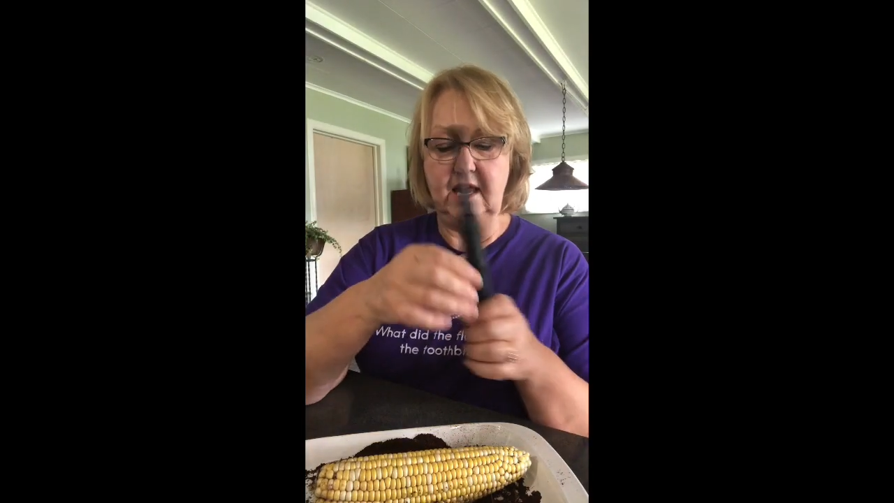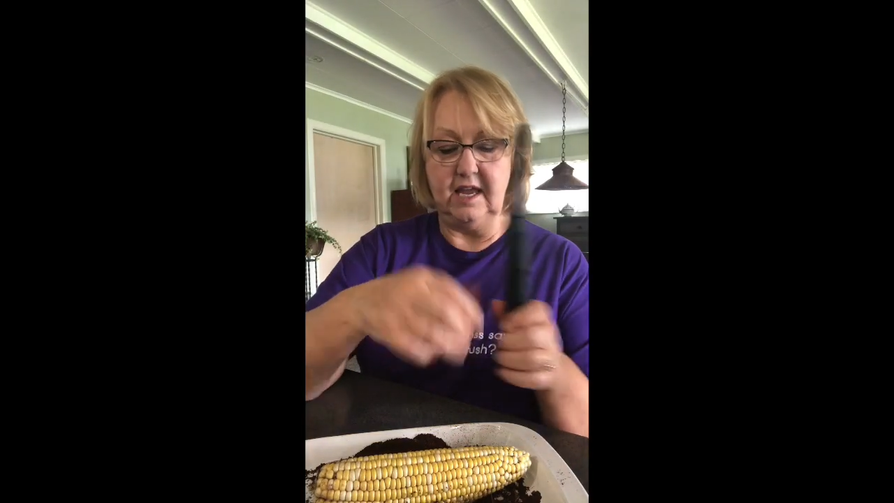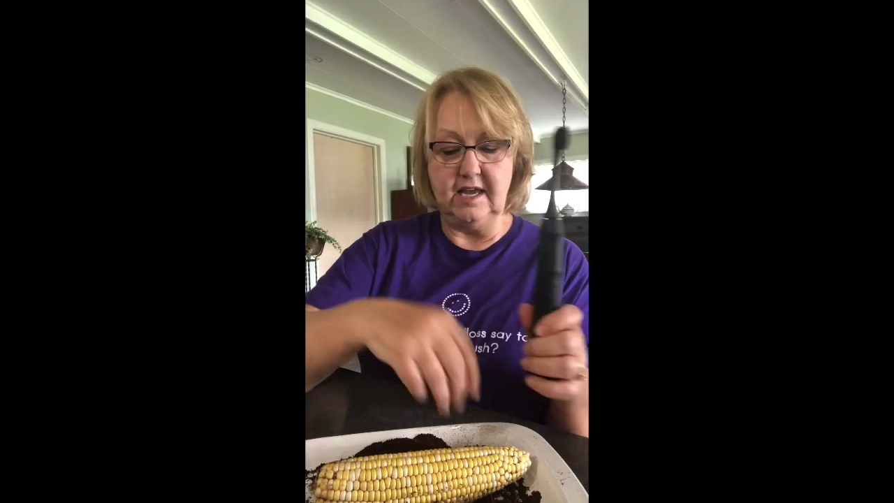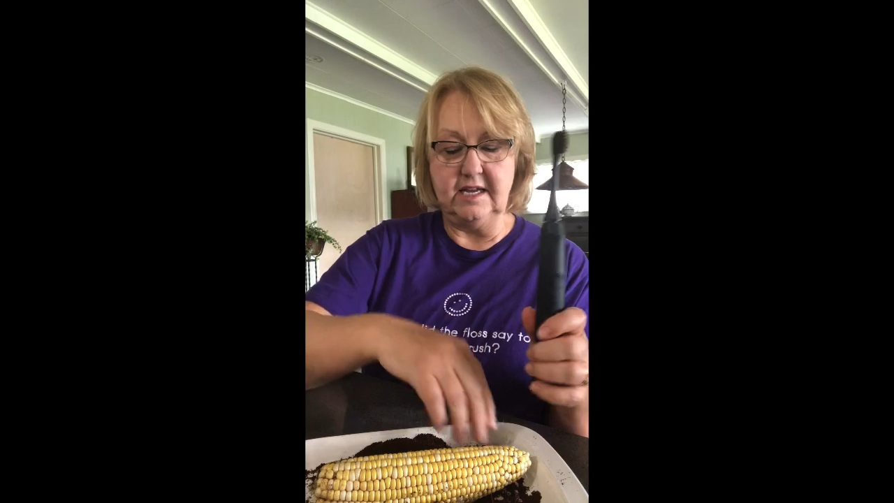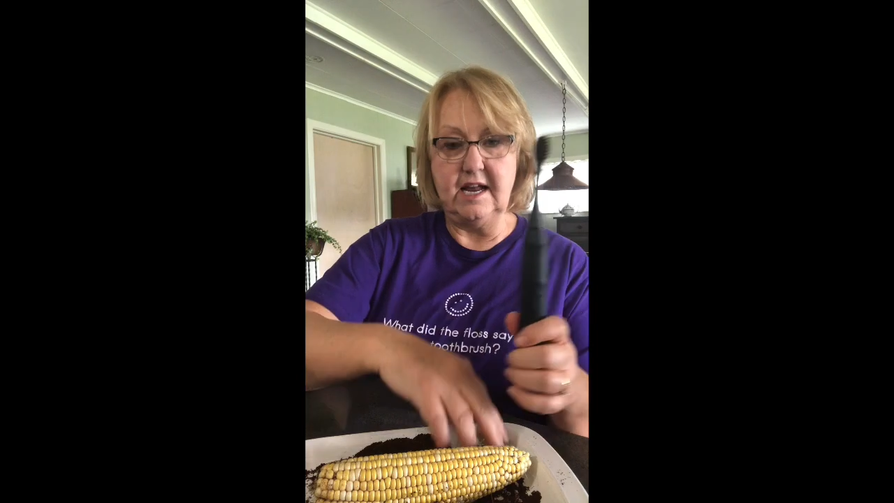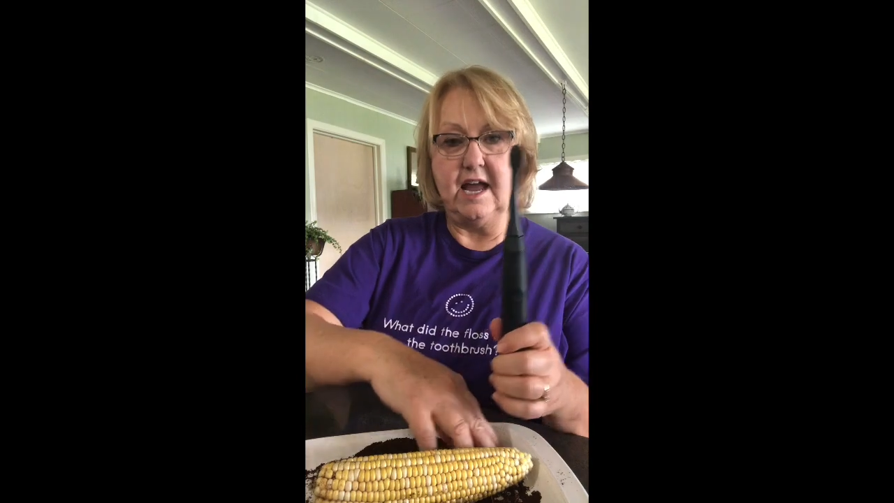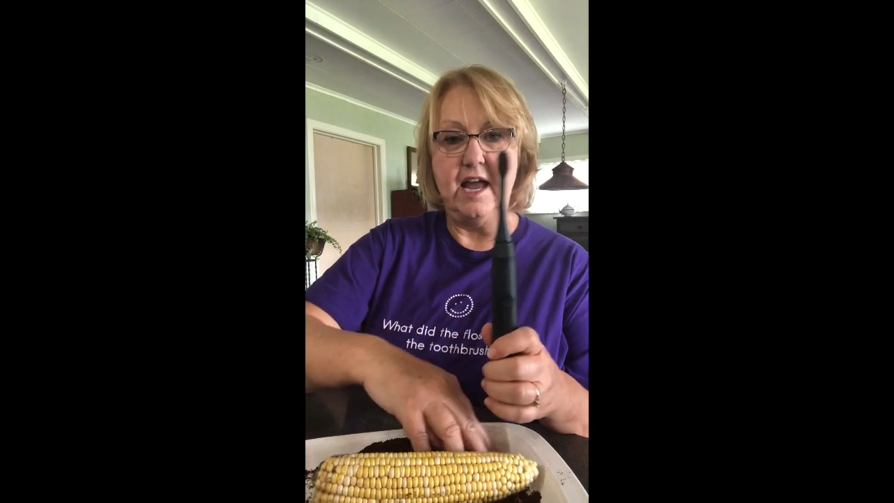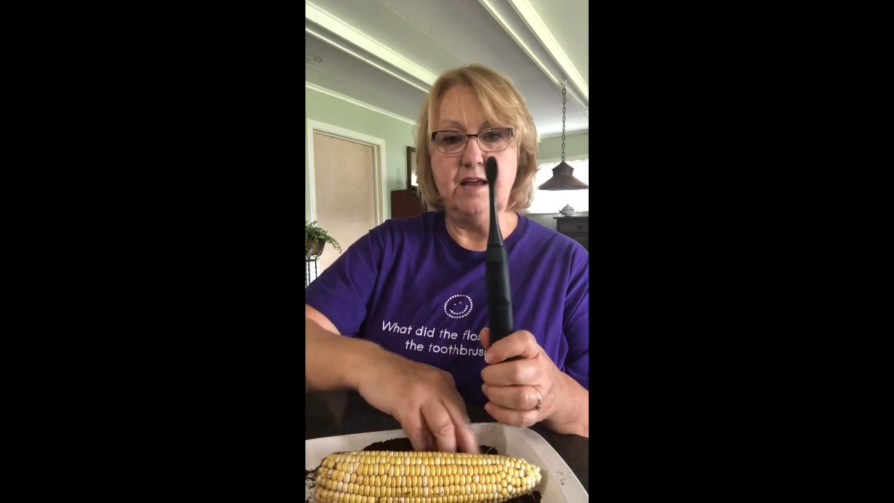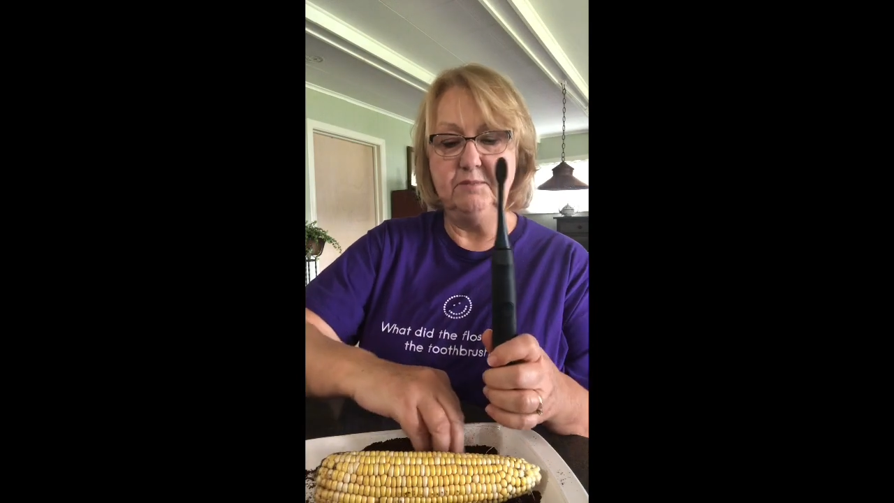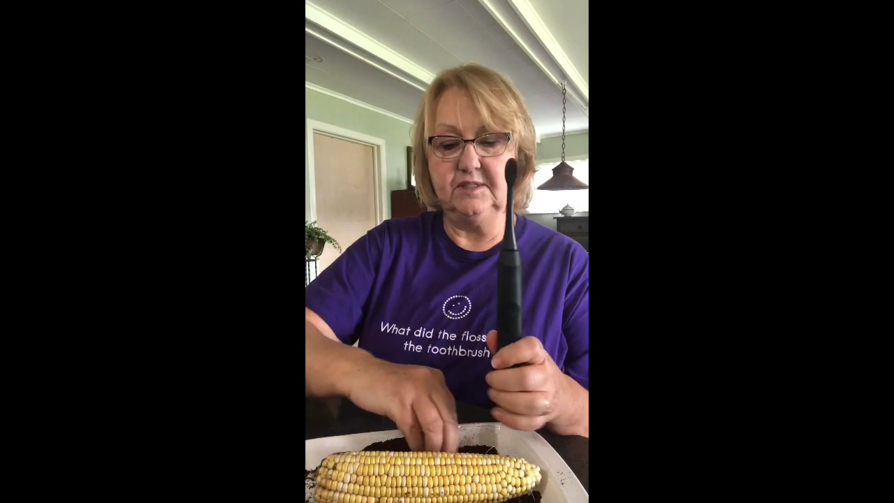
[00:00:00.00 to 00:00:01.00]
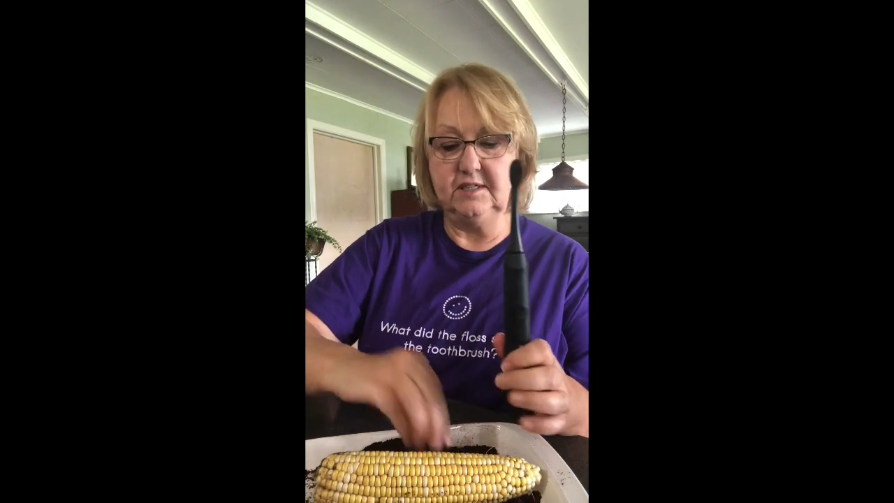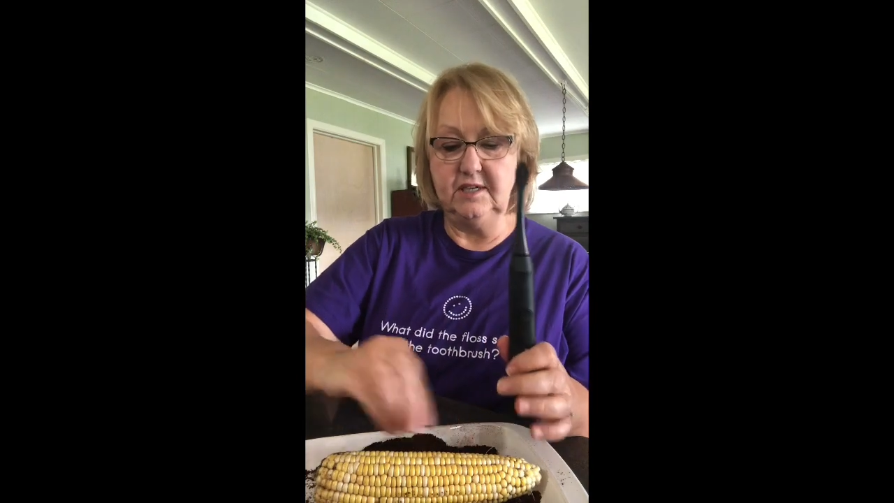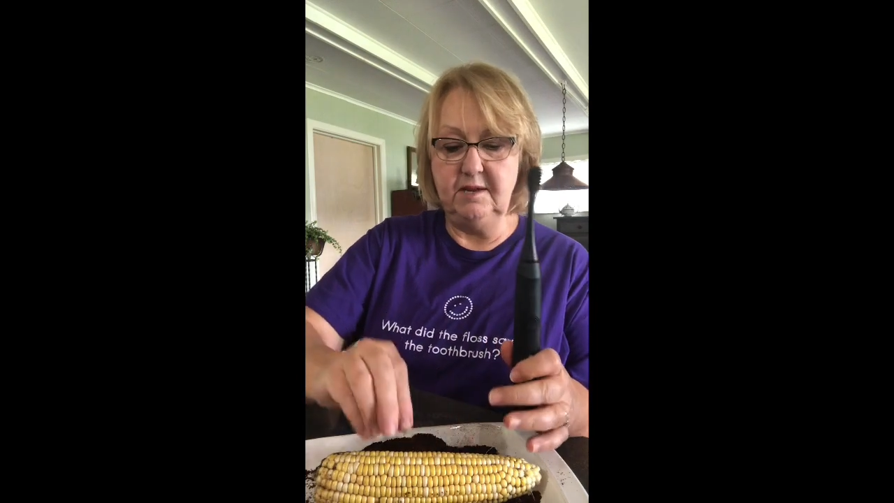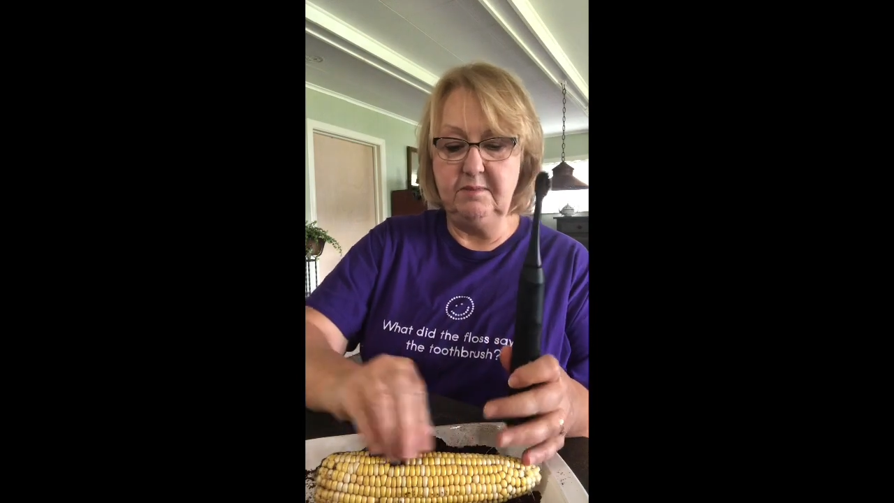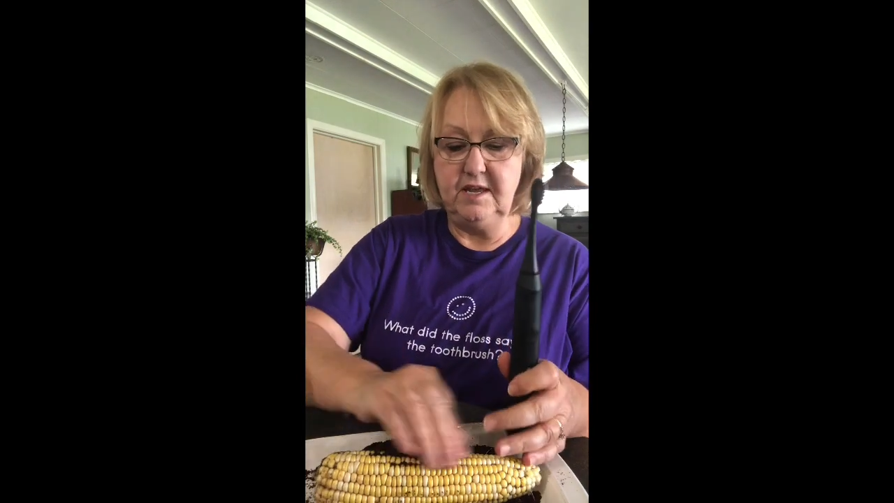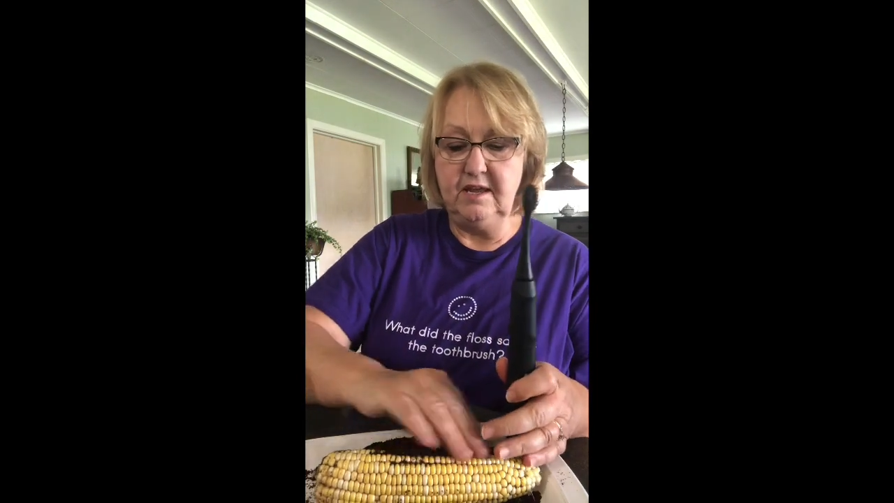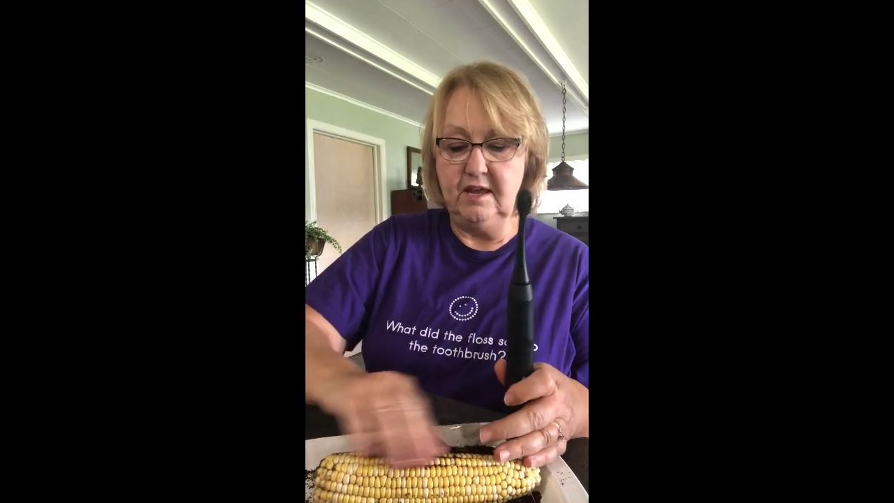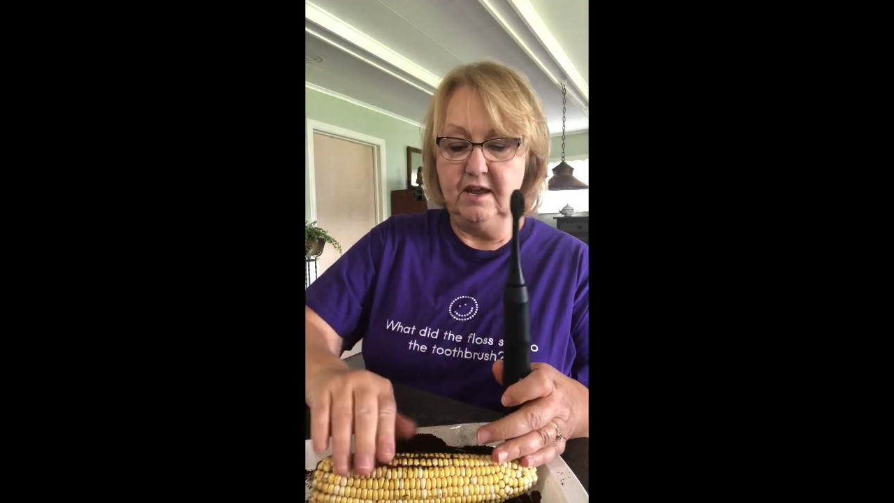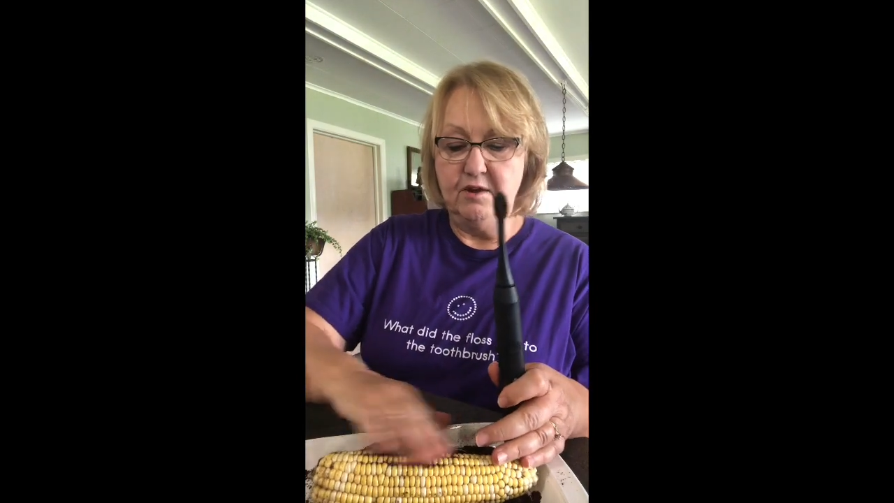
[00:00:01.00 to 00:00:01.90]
and I am just going to be